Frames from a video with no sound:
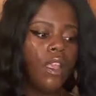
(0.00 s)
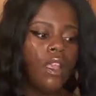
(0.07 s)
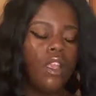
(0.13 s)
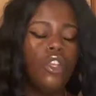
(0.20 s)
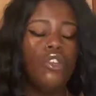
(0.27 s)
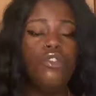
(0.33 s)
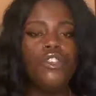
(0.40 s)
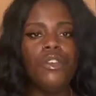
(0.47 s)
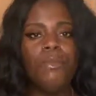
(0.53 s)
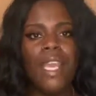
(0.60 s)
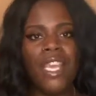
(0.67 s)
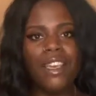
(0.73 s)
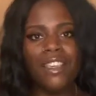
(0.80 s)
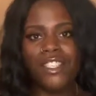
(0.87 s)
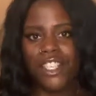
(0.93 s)
you should make
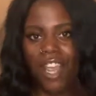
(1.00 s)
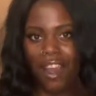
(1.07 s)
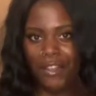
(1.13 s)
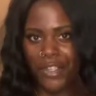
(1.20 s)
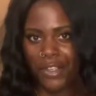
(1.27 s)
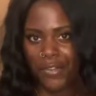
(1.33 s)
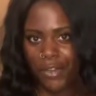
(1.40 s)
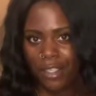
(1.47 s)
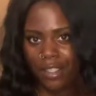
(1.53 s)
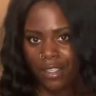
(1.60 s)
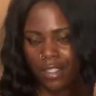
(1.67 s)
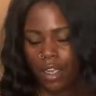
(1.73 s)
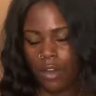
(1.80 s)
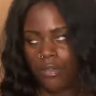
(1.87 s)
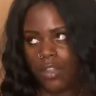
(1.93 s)
it a challenge for
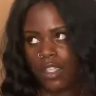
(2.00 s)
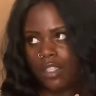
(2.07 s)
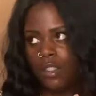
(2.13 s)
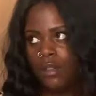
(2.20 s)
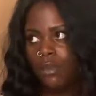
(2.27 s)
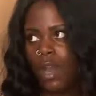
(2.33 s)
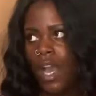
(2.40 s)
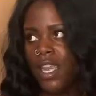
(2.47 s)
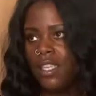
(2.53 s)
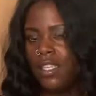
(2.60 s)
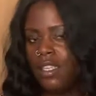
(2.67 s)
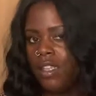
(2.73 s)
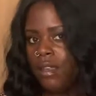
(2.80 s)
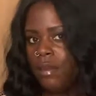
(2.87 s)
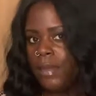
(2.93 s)
yourself, and this is what I
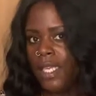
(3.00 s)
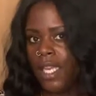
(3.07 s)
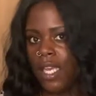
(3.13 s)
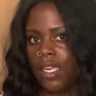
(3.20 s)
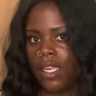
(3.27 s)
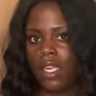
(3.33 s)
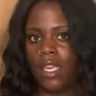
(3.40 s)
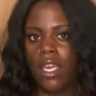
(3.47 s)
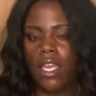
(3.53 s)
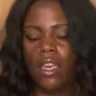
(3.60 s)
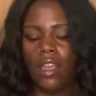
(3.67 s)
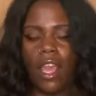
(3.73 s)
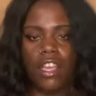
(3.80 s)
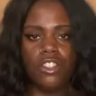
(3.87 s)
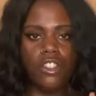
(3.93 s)
did in the beginning, and
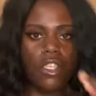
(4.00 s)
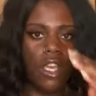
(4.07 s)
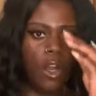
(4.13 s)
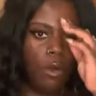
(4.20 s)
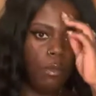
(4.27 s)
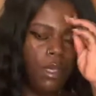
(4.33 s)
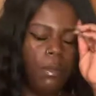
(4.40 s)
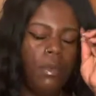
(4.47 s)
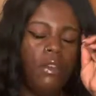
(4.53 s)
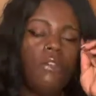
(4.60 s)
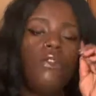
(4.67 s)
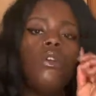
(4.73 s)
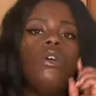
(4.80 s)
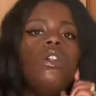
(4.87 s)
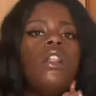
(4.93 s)
it actually helped me be
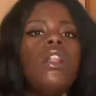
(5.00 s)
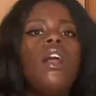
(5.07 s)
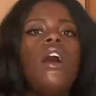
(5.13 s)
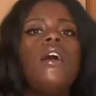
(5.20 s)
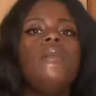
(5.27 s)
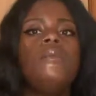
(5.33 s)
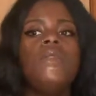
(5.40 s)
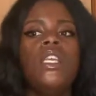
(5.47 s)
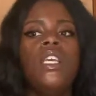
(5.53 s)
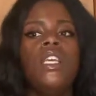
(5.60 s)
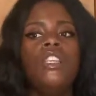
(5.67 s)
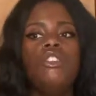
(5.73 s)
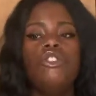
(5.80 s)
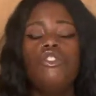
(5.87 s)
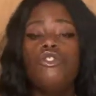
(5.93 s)
full a lot.
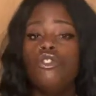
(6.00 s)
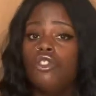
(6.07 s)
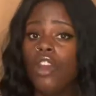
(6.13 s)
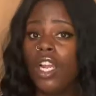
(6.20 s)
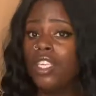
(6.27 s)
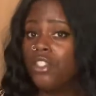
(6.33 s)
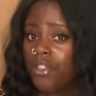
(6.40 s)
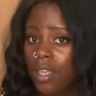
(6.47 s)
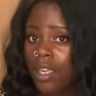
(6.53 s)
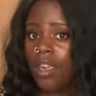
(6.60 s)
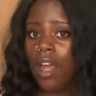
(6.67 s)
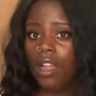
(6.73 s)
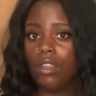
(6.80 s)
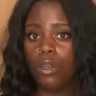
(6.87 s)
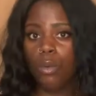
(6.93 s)
Try to drink a
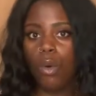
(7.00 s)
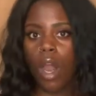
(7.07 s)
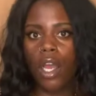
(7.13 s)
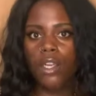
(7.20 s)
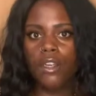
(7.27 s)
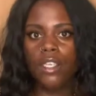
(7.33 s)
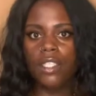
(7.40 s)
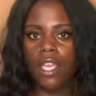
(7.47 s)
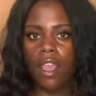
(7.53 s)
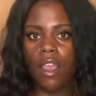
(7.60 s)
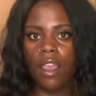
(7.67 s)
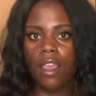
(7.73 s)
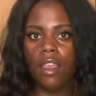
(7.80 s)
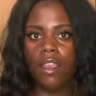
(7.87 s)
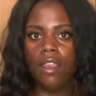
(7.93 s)
gallon of water a
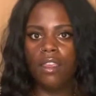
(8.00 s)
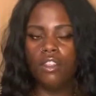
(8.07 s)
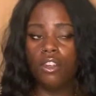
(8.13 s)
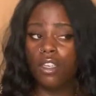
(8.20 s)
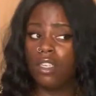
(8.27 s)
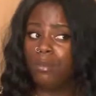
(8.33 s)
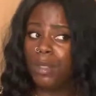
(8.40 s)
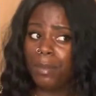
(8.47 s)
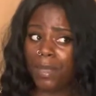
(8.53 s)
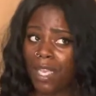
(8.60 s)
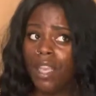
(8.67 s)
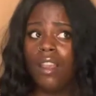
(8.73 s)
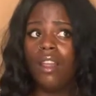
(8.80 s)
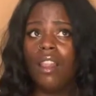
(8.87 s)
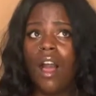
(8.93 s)
day. You're gonna be
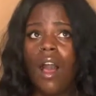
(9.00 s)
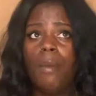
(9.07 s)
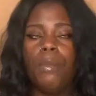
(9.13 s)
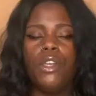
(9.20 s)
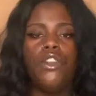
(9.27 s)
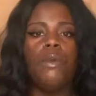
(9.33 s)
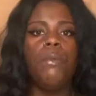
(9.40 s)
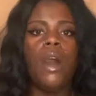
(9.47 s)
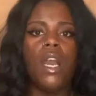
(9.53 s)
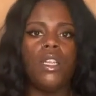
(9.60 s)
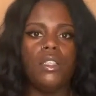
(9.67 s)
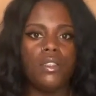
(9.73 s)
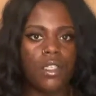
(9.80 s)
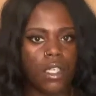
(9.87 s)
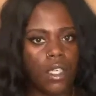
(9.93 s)
peeing a lot, but your
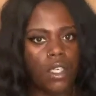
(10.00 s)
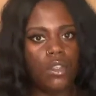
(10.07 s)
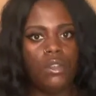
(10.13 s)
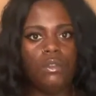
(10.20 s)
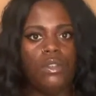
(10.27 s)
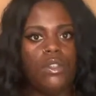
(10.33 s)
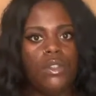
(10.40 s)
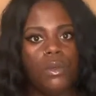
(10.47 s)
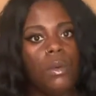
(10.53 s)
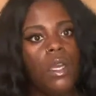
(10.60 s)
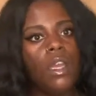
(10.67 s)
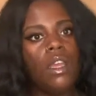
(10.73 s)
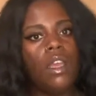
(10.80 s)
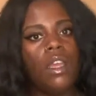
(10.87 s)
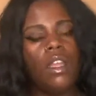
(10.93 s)
body's gonna get used to
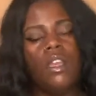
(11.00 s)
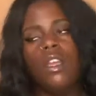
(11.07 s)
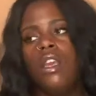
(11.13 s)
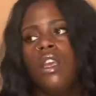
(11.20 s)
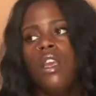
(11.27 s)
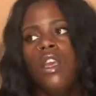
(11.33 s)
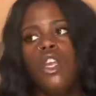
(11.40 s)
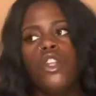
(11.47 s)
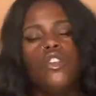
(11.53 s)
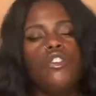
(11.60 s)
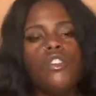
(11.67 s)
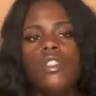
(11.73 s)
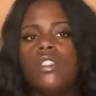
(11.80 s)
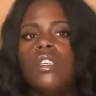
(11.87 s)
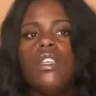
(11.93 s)
it, and you're
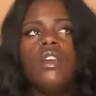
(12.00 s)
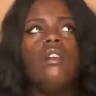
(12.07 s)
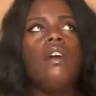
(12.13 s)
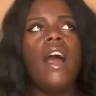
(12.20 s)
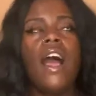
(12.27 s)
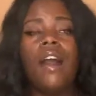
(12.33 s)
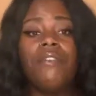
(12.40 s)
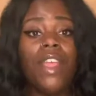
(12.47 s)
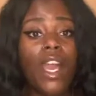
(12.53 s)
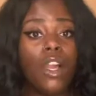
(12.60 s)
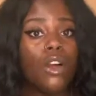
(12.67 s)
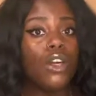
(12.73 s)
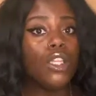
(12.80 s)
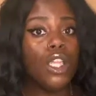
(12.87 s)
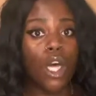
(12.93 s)
just gonna have that
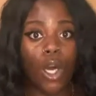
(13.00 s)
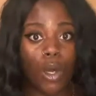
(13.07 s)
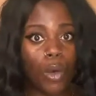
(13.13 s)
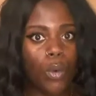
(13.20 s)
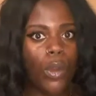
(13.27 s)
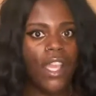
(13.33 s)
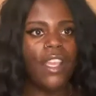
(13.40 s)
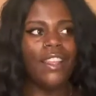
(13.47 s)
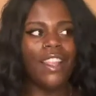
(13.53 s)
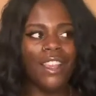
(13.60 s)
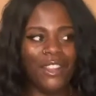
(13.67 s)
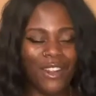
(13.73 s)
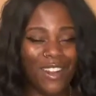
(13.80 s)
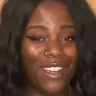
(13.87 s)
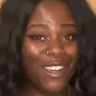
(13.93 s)
glow, and like,
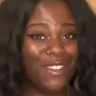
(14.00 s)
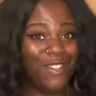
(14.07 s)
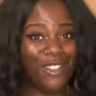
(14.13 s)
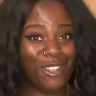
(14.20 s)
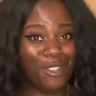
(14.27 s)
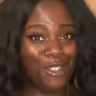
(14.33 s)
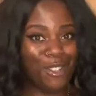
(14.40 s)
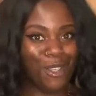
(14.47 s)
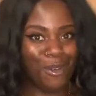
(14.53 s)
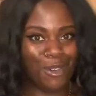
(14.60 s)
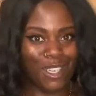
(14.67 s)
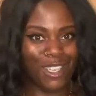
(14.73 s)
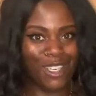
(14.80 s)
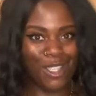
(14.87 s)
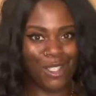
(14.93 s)
you're gonna feel so
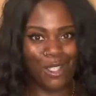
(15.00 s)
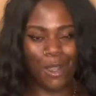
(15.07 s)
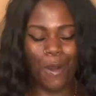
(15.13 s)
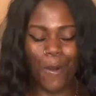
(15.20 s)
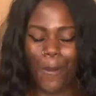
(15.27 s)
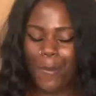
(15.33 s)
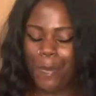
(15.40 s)
good. So